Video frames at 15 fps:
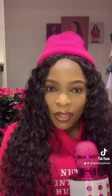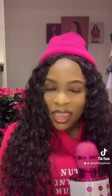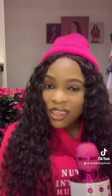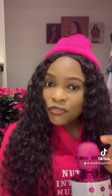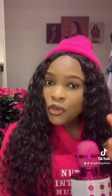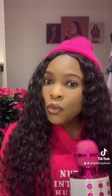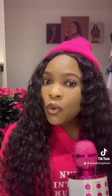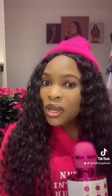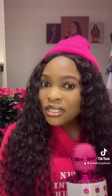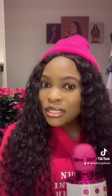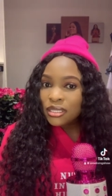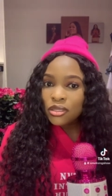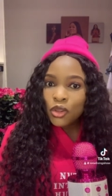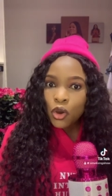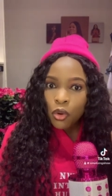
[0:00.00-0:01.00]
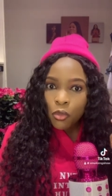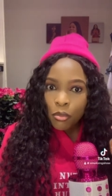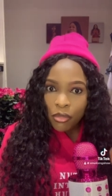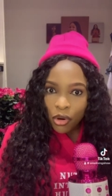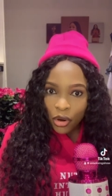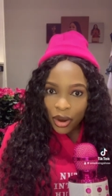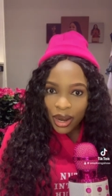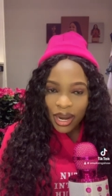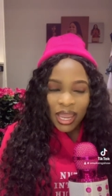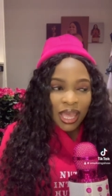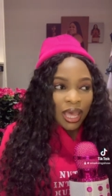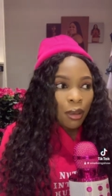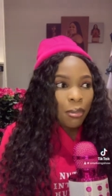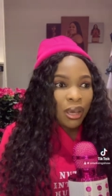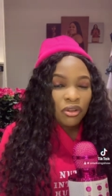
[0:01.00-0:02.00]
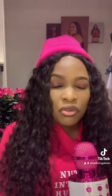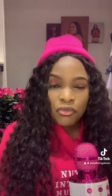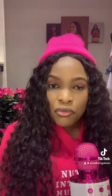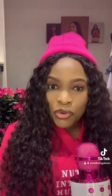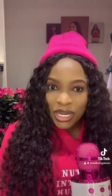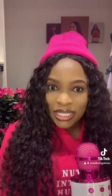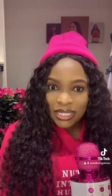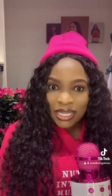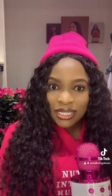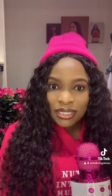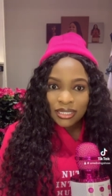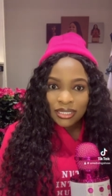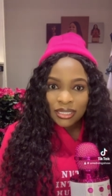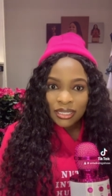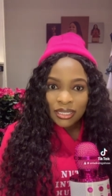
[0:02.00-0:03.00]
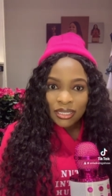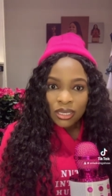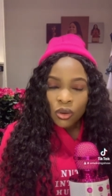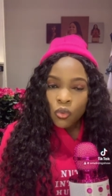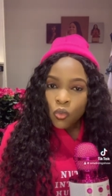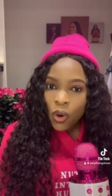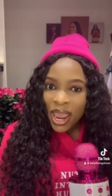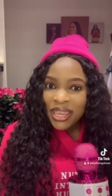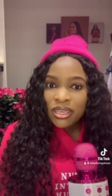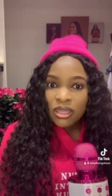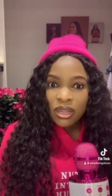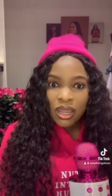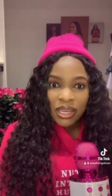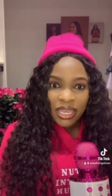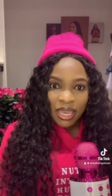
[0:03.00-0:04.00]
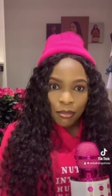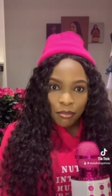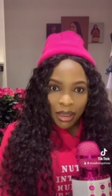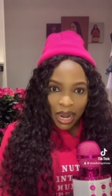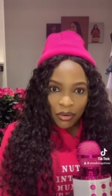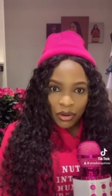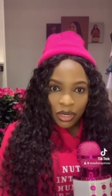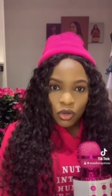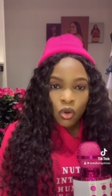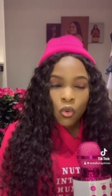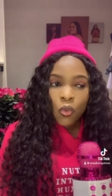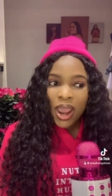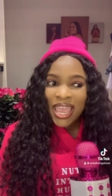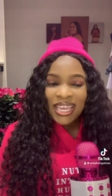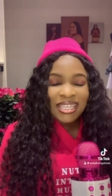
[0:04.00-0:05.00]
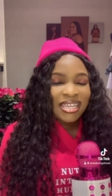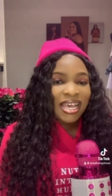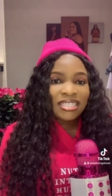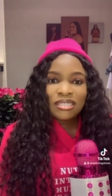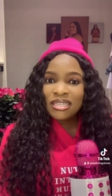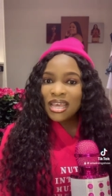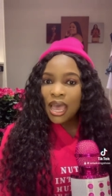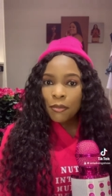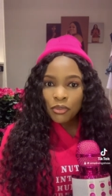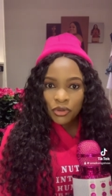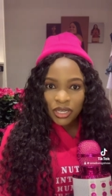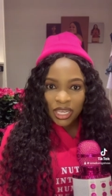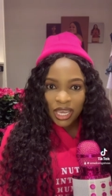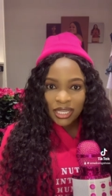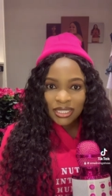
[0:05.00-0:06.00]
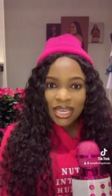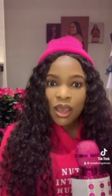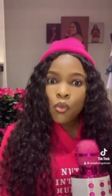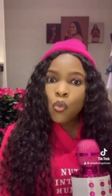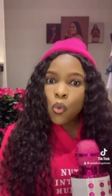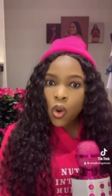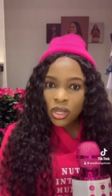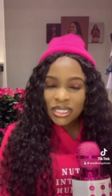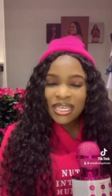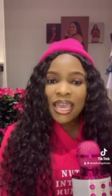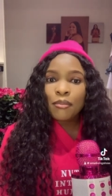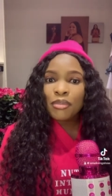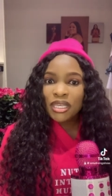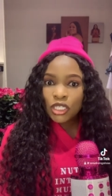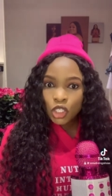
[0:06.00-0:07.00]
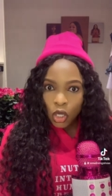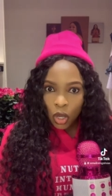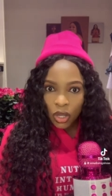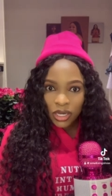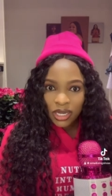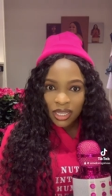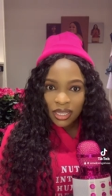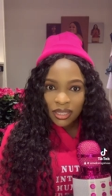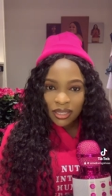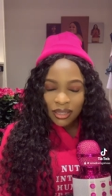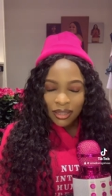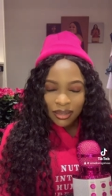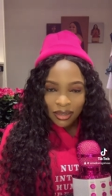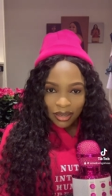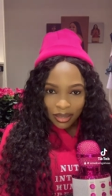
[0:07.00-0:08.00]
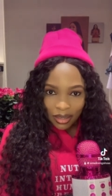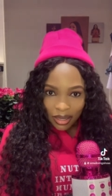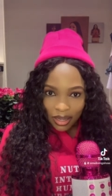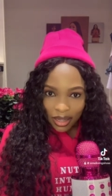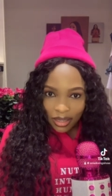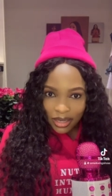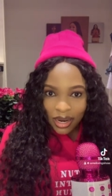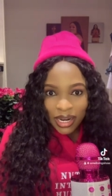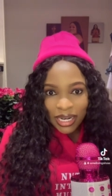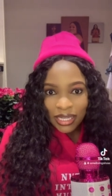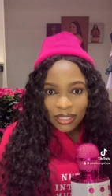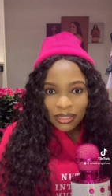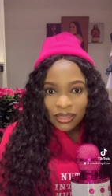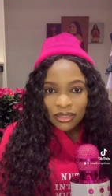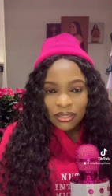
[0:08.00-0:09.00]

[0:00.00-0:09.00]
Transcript: If you want to know more about the reasons why you're not yet married or why it hasn't happened yet and what can be done, darling,